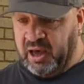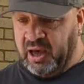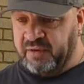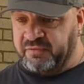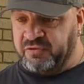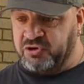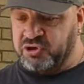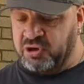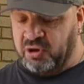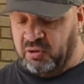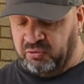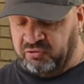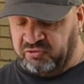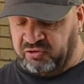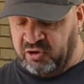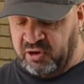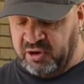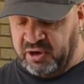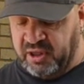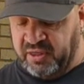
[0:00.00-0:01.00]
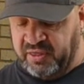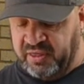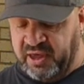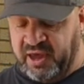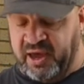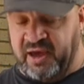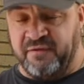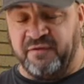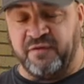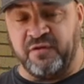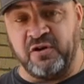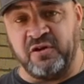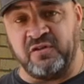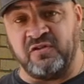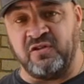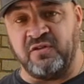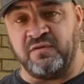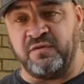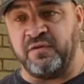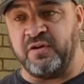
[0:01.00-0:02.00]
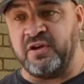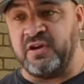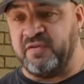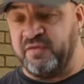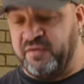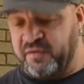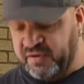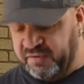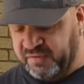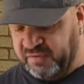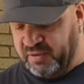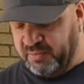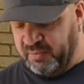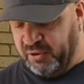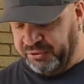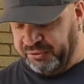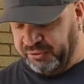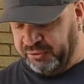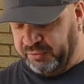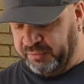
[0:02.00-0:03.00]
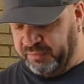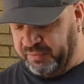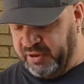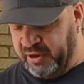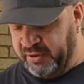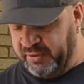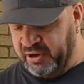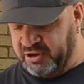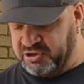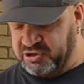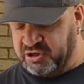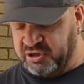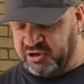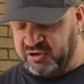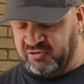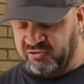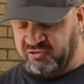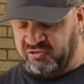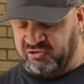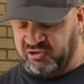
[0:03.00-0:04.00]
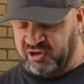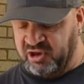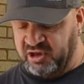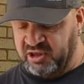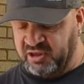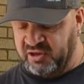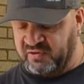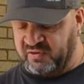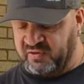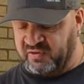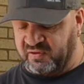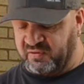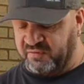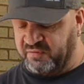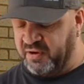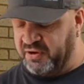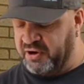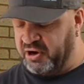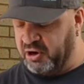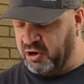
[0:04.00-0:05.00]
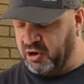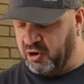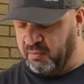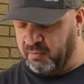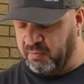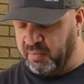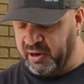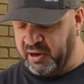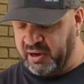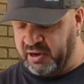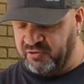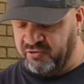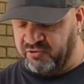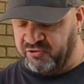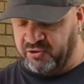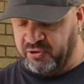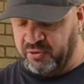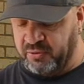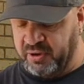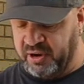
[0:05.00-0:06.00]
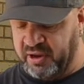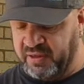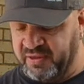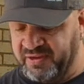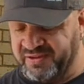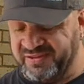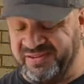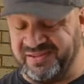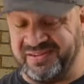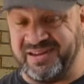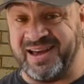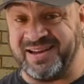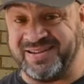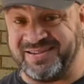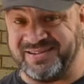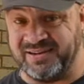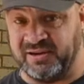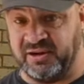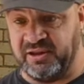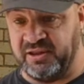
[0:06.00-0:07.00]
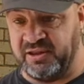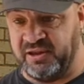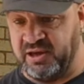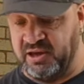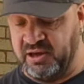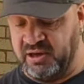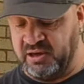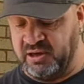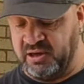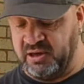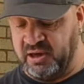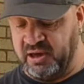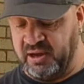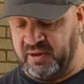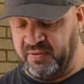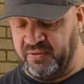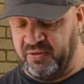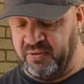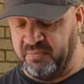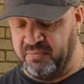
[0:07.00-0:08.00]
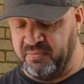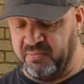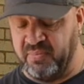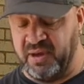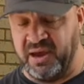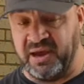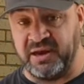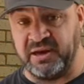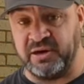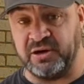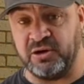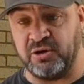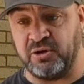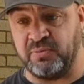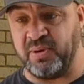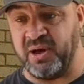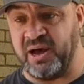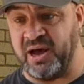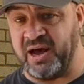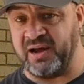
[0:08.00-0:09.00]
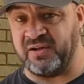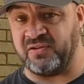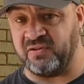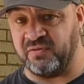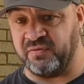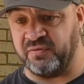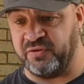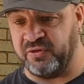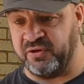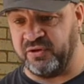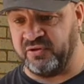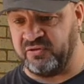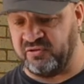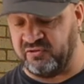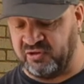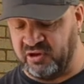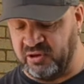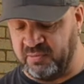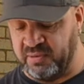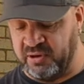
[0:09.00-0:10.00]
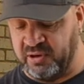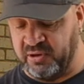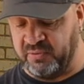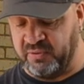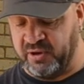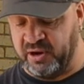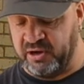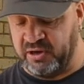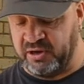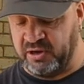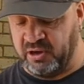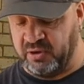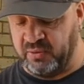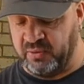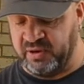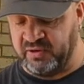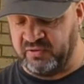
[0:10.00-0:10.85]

I've chosen their 3350 model. Now, as you can see, this is a very compact unit. This is actually the main part of the CB radio.